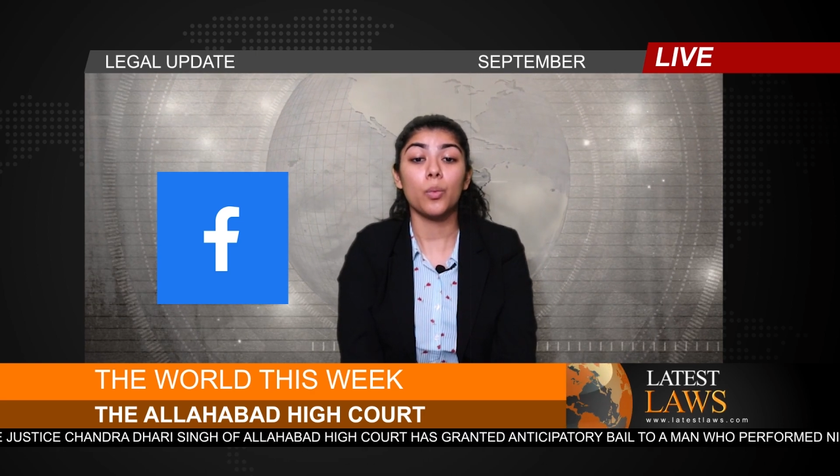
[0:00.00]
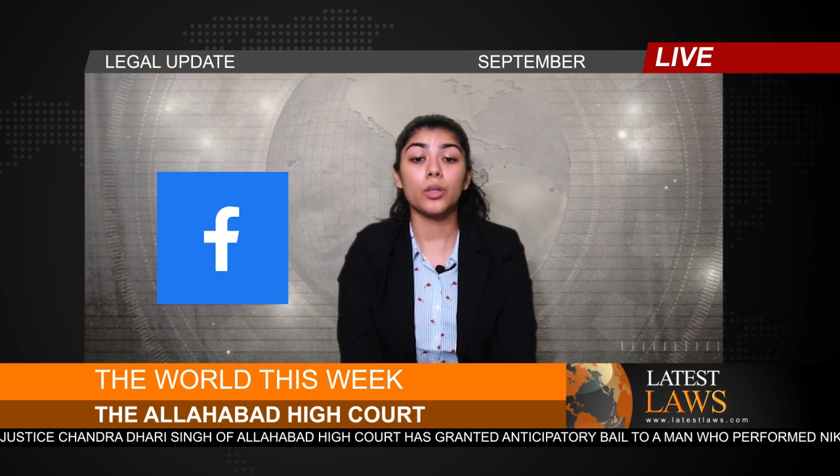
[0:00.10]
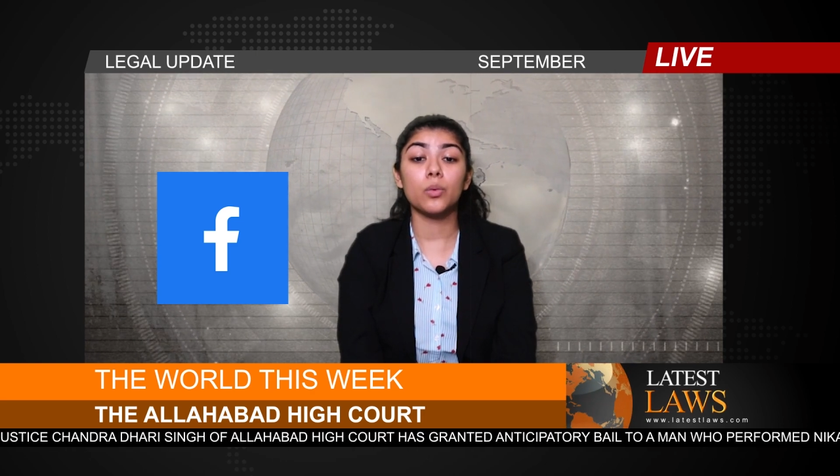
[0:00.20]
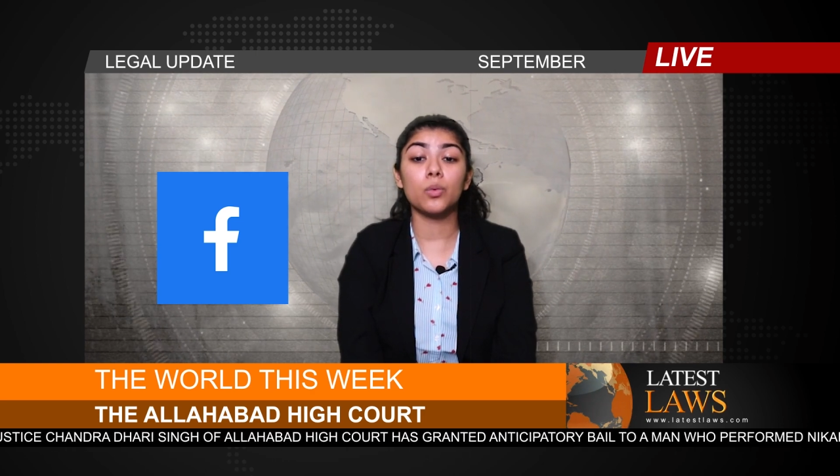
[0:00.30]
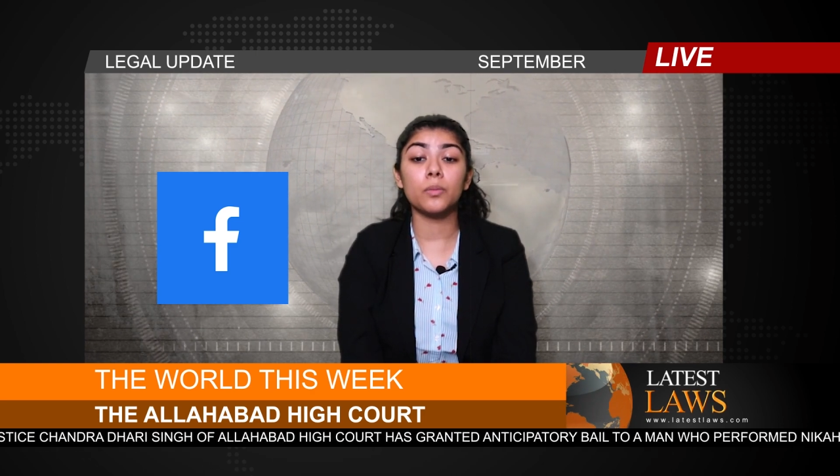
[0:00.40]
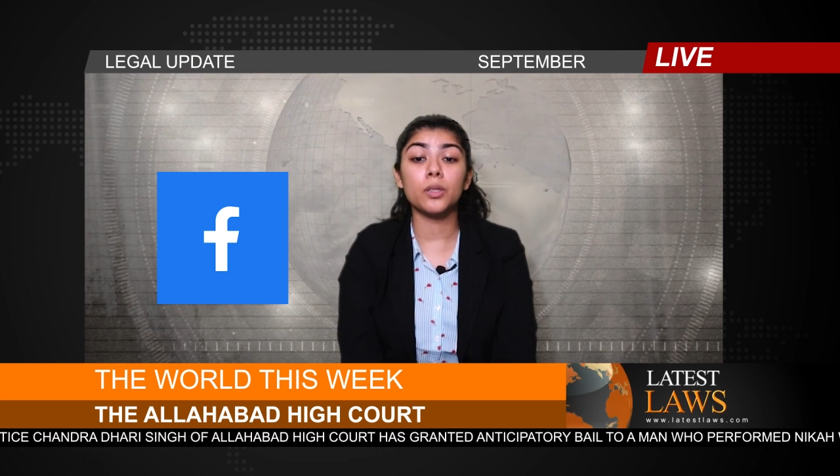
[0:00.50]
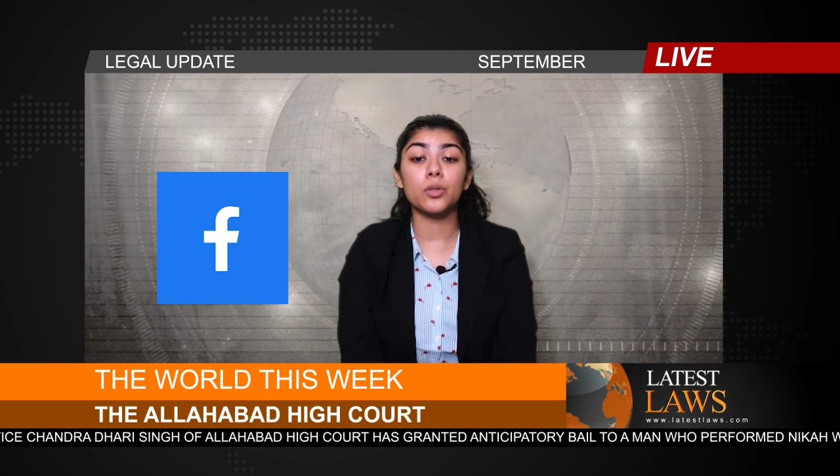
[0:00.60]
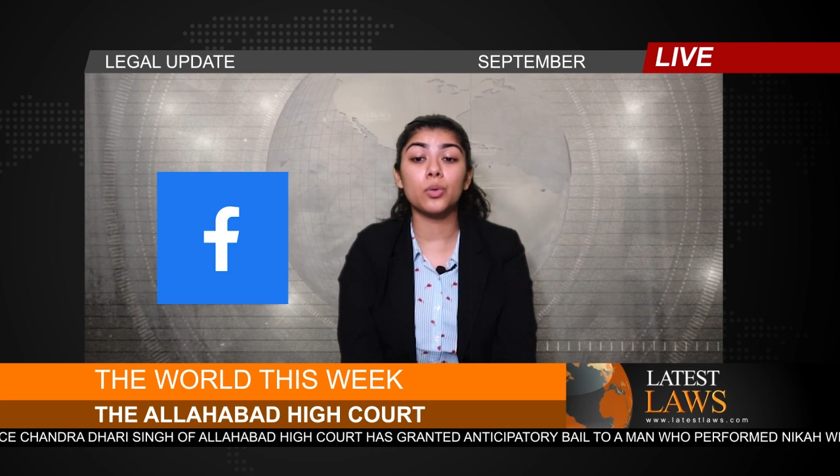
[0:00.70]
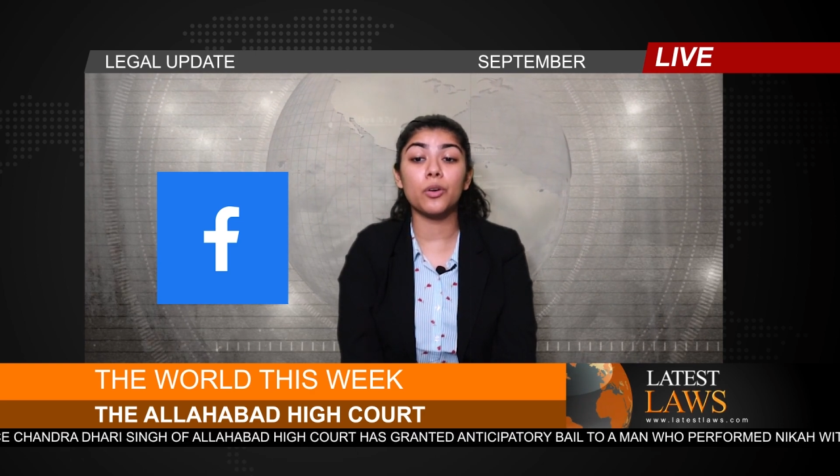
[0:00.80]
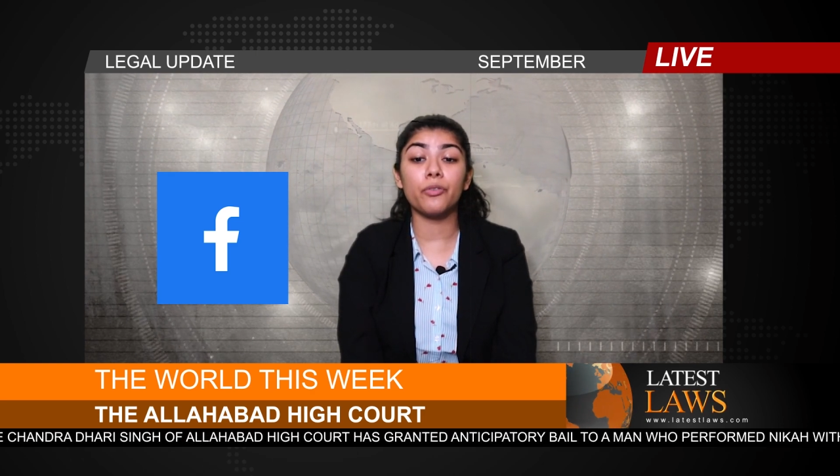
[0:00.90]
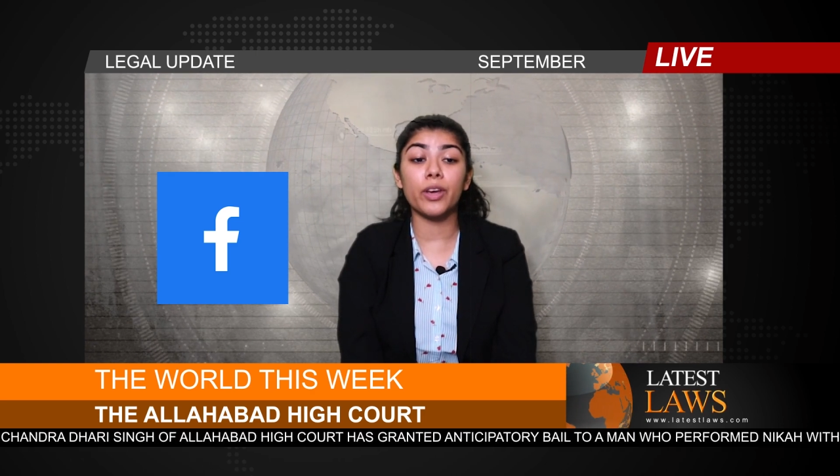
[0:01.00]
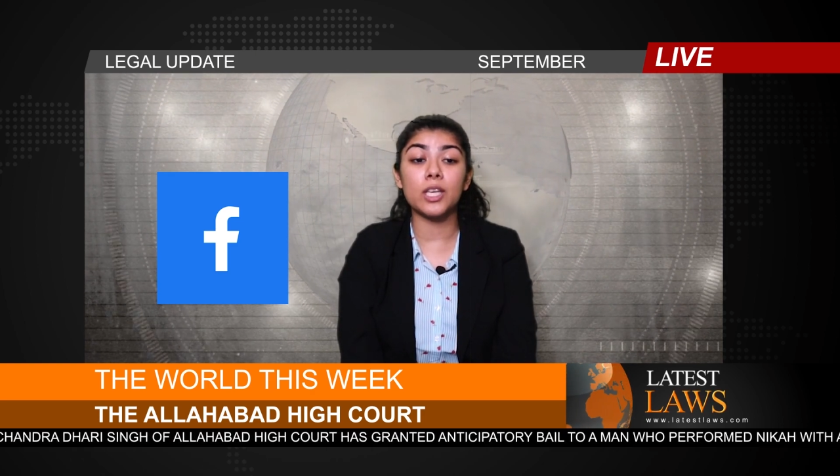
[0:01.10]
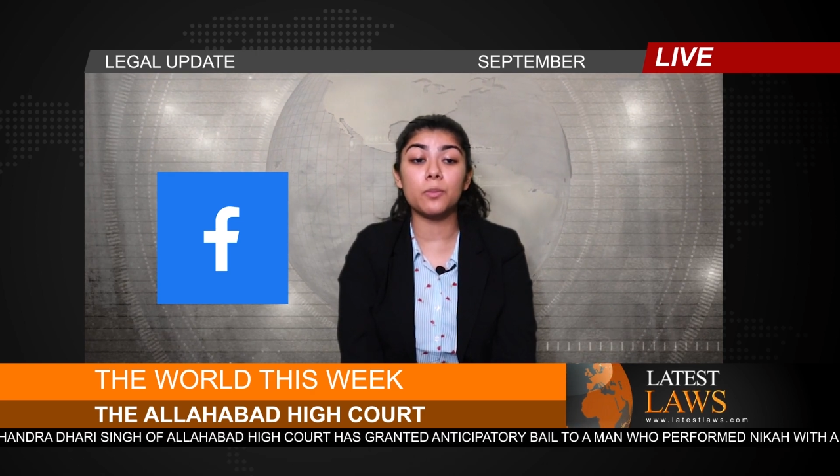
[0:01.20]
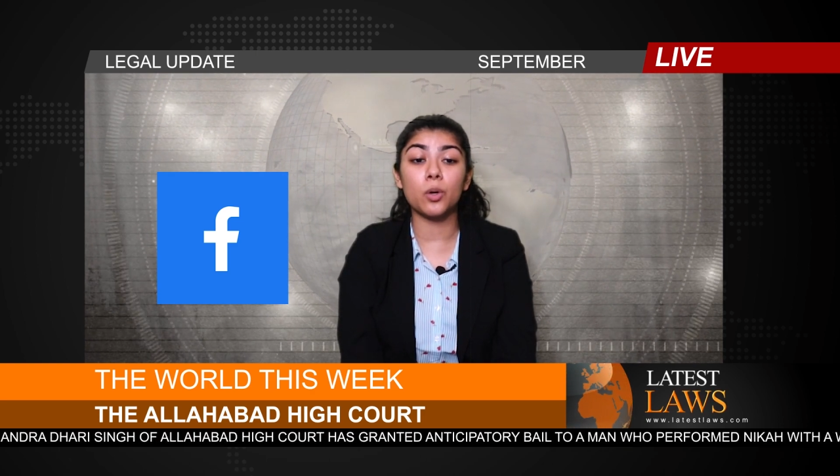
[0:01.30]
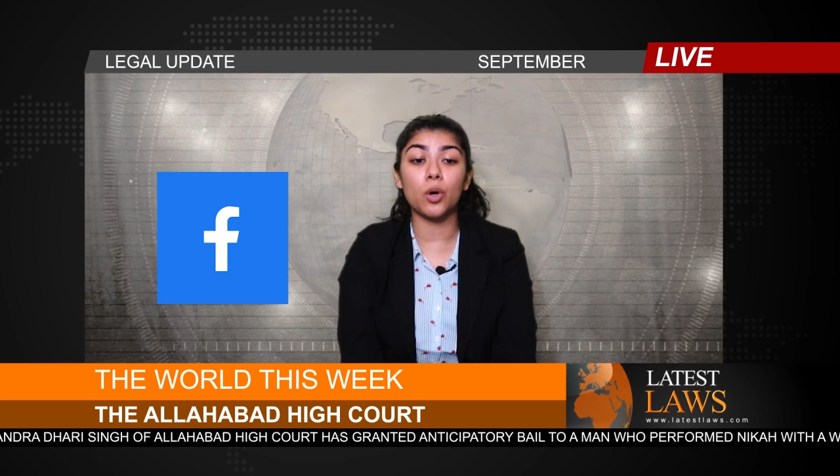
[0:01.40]
with a woman through a
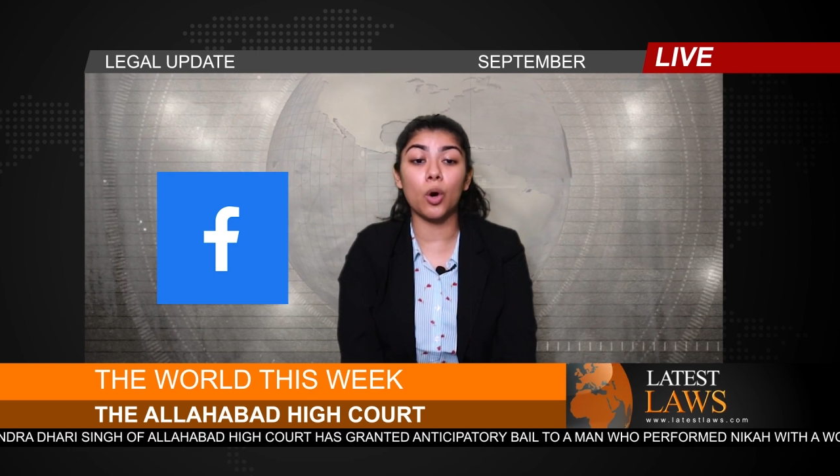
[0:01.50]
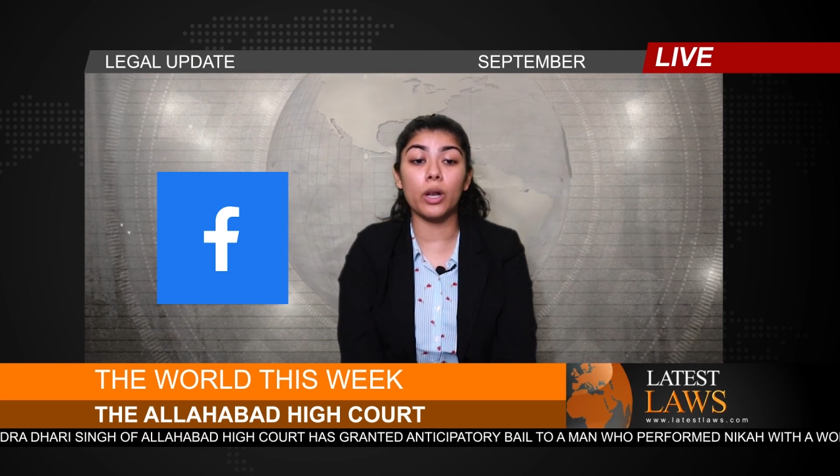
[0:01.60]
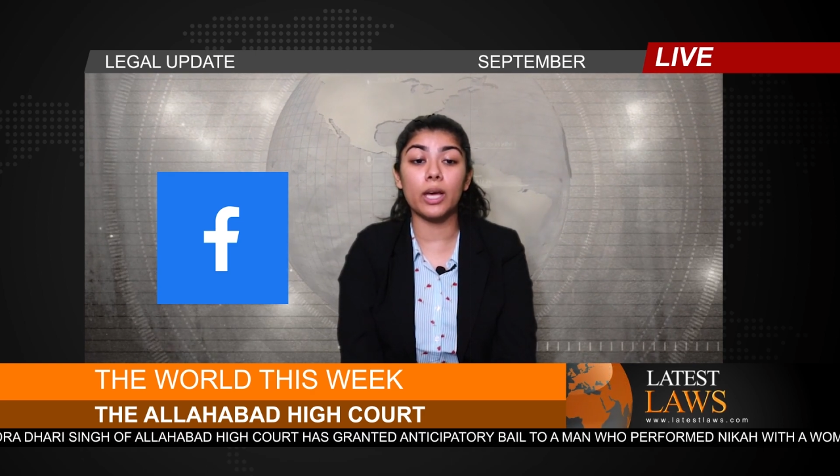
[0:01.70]
Facebook call